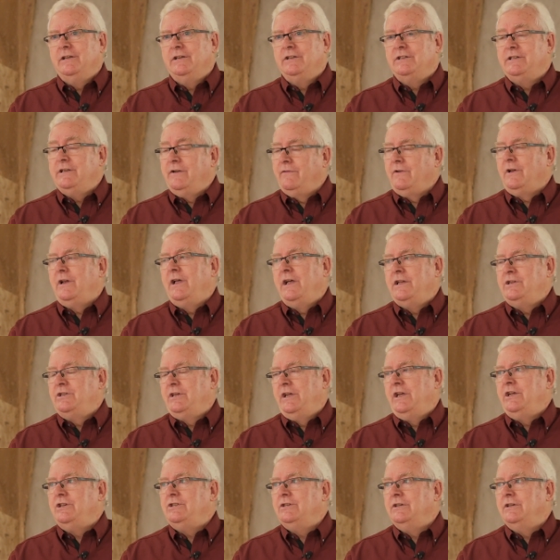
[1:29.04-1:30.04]

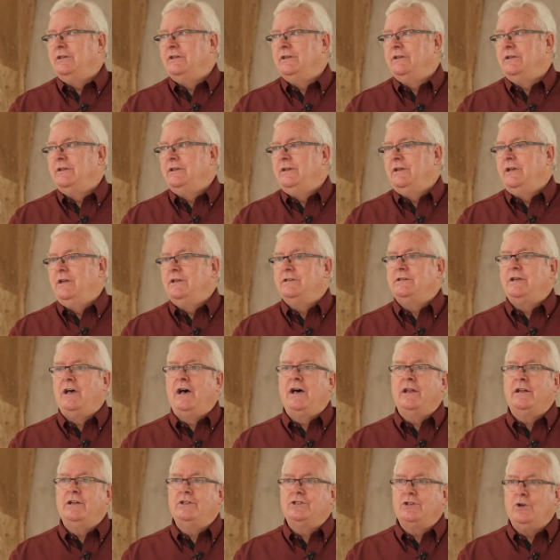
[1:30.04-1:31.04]
civilization has
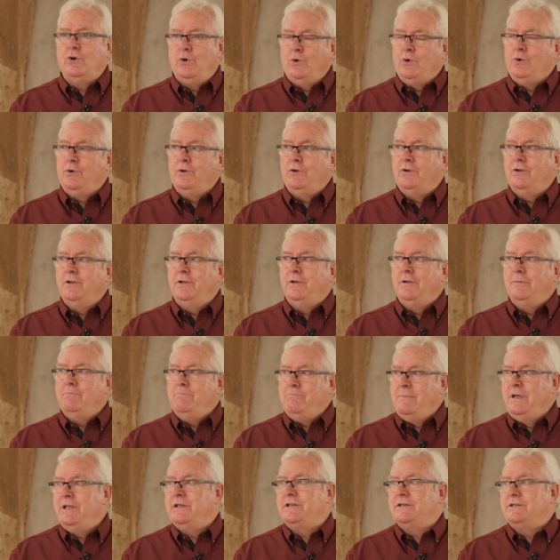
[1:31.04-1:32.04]
had its own
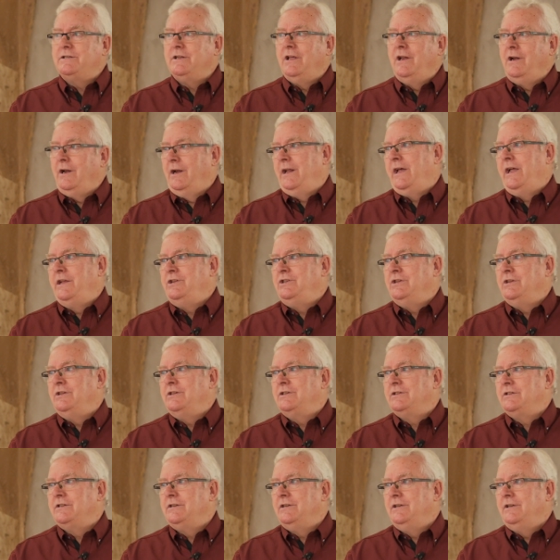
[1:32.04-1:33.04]
myths and
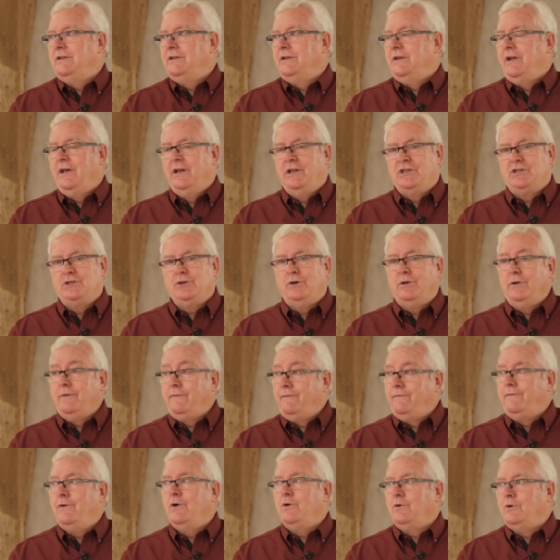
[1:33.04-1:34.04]
legends and its own
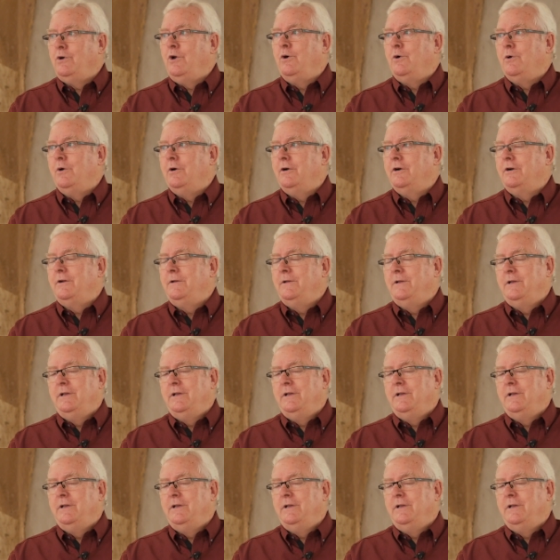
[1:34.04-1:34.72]
folklore.